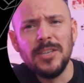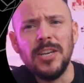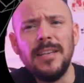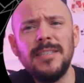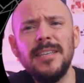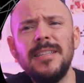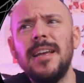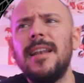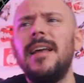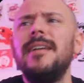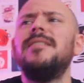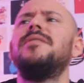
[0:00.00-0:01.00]
chasing
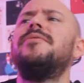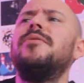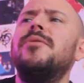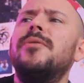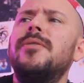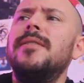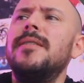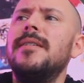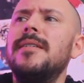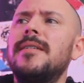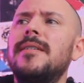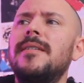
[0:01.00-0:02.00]
deadlines for
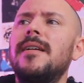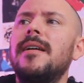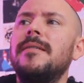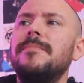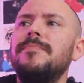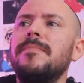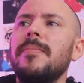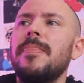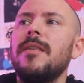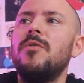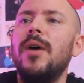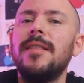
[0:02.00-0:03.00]
uh,
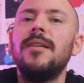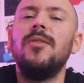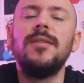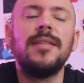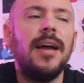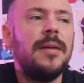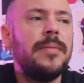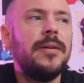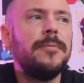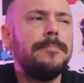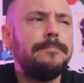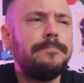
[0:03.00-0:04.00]
quite a long time
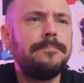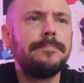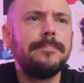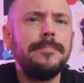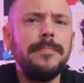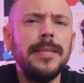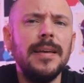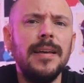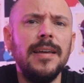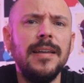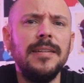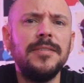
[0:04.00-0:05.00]
now,
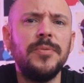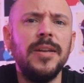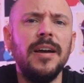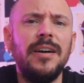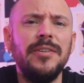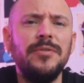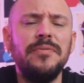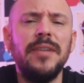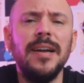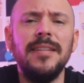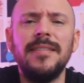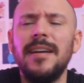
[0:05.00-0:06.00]
and it's really hard to
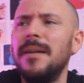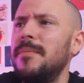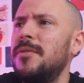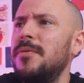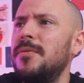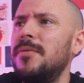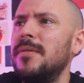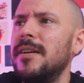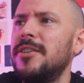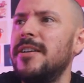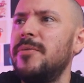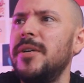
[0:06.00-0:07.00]
find the time to
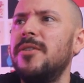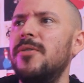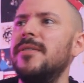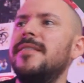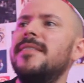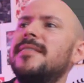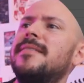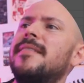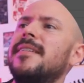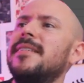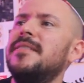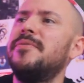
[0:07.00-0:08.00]
actually record these
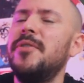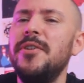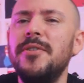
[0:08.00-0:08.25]
things for